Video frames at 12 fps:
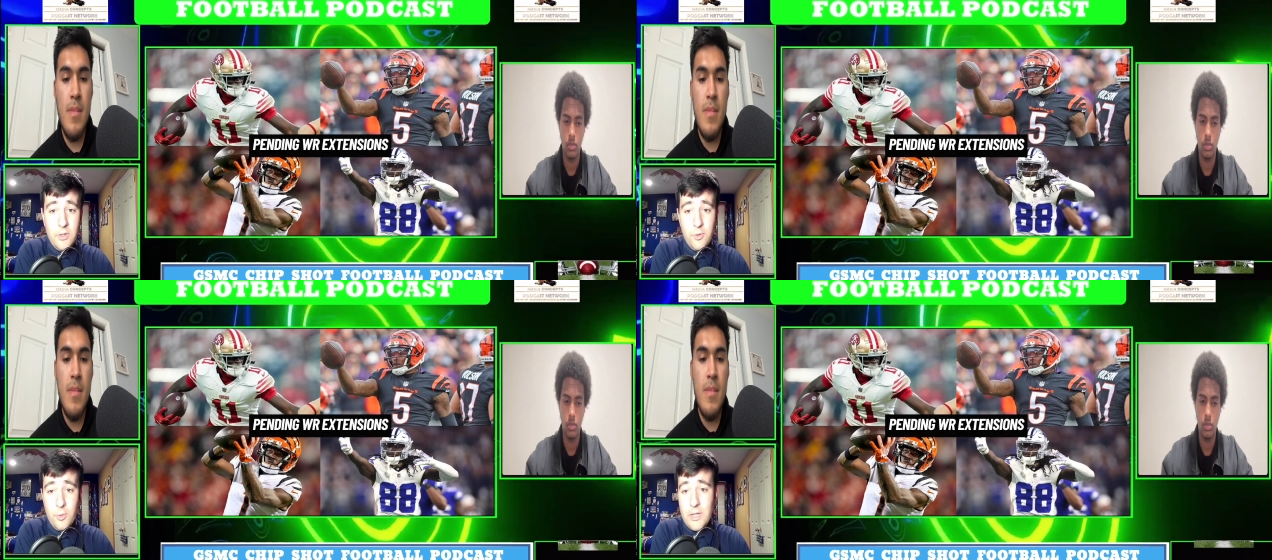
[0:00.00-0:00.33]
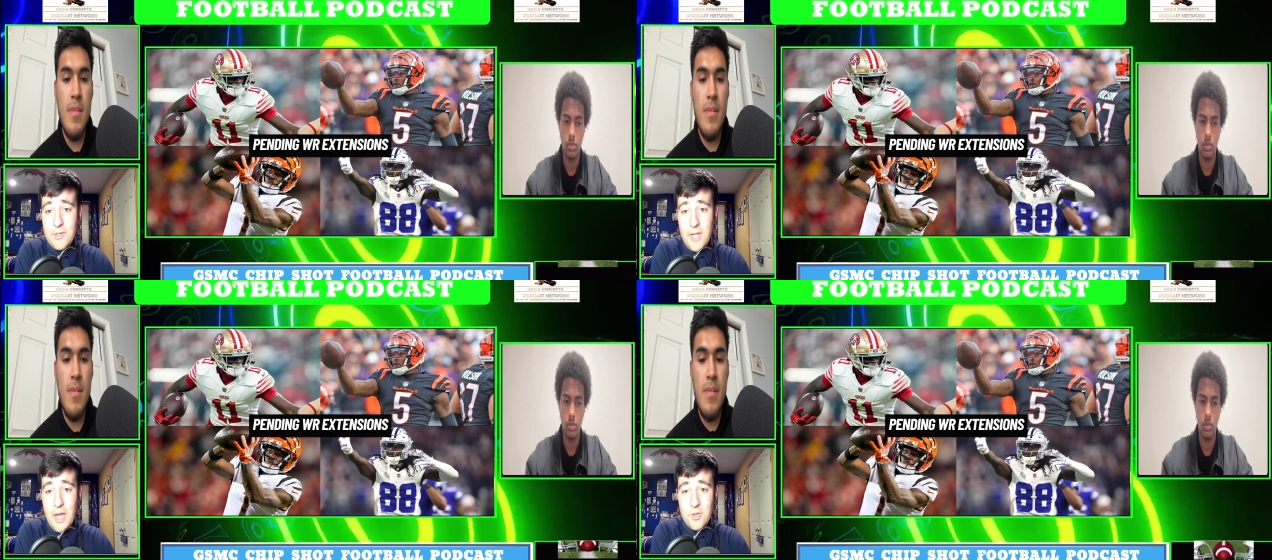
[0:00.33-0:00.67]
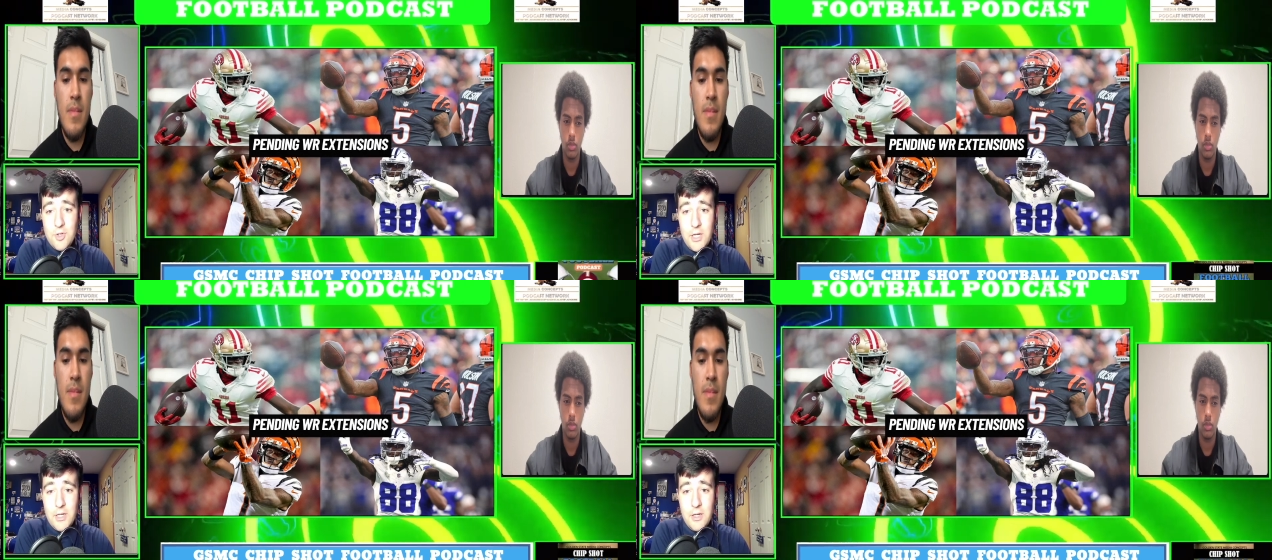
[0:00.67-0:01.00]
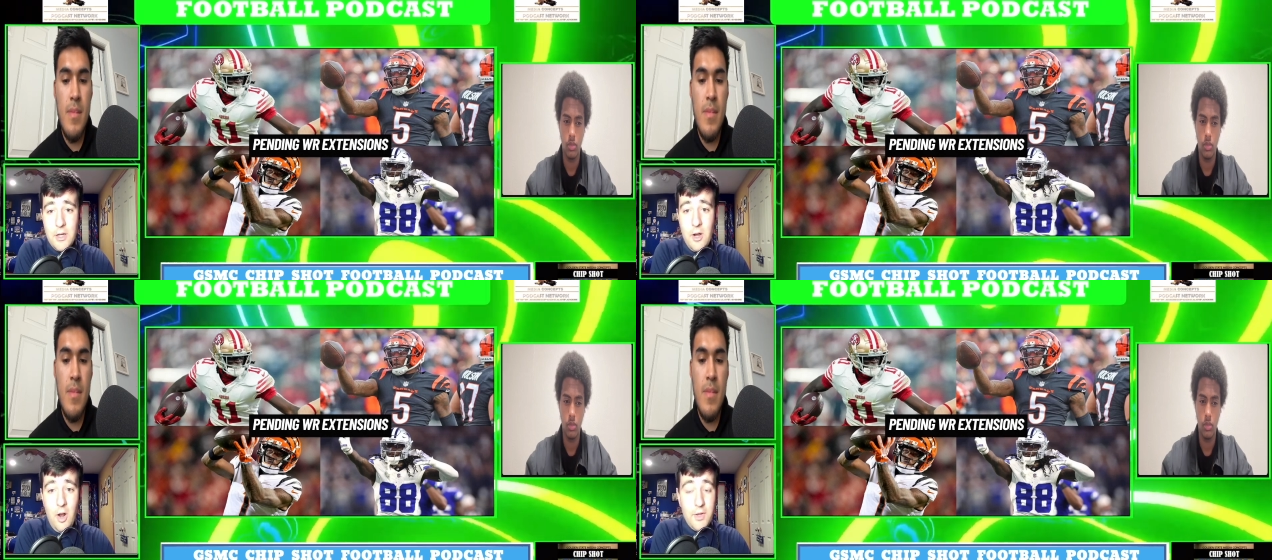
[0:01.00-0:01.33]
Speaker 1: to an extension
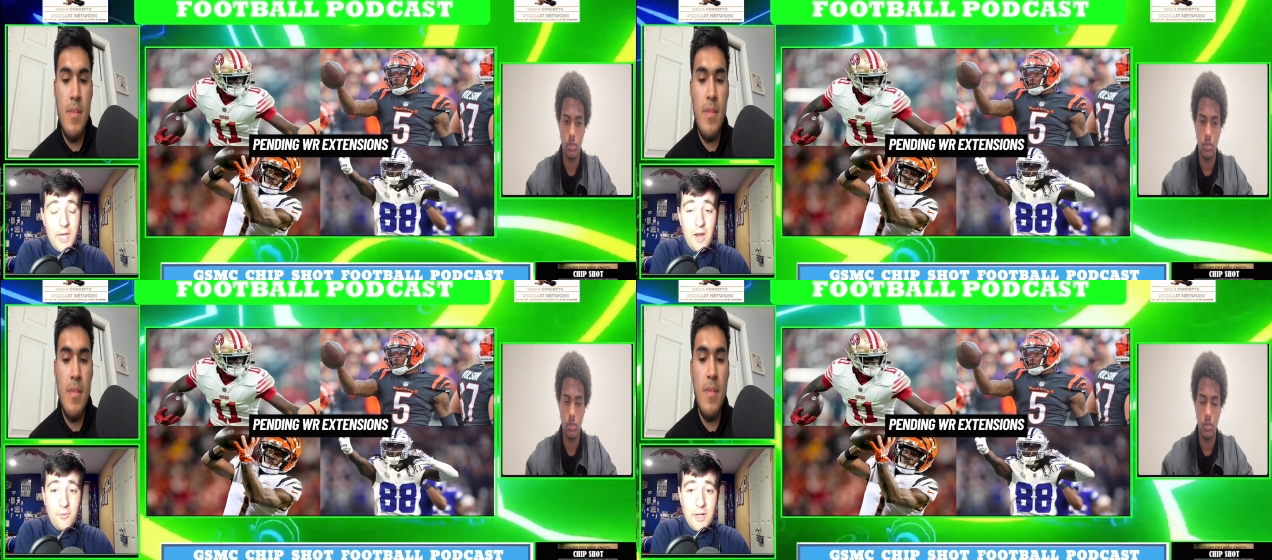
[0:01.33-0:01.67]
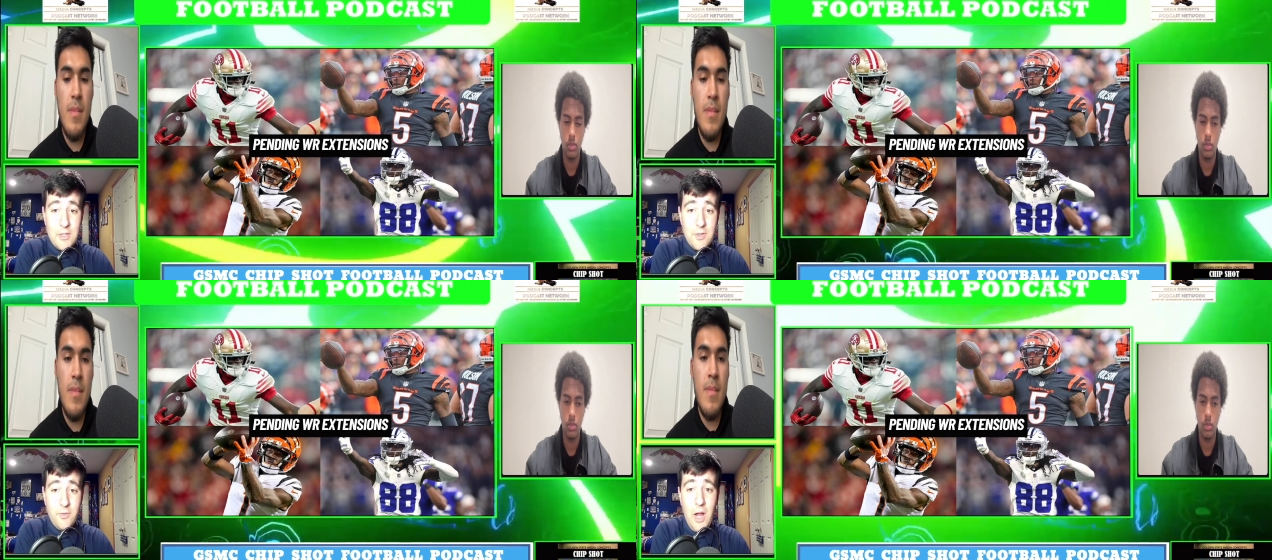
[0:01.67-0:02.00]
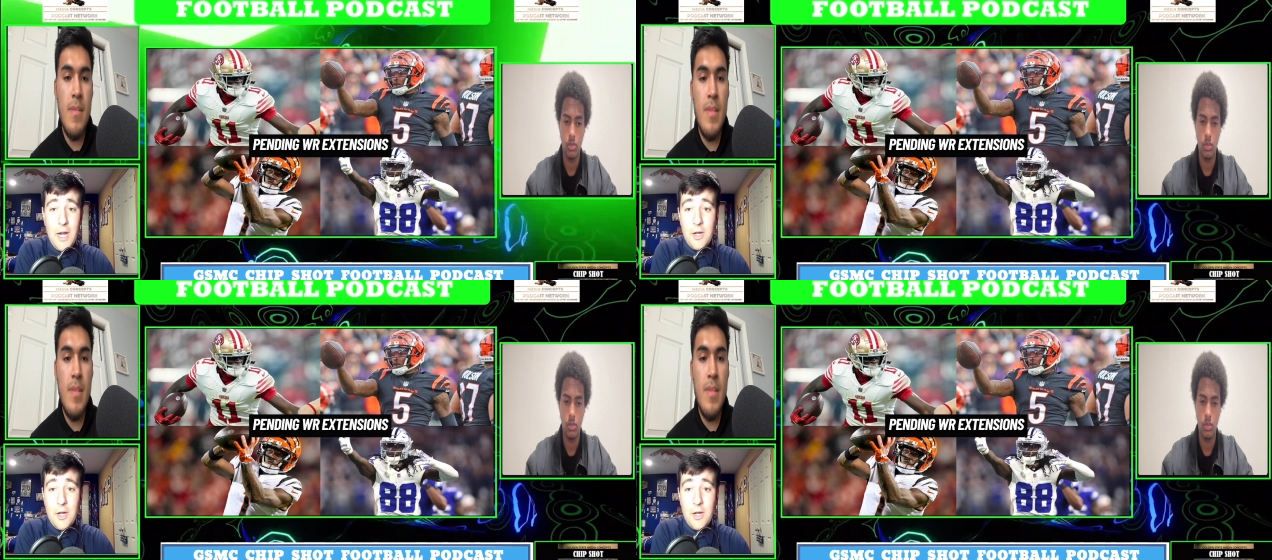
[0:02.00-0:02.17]
on the offensive line,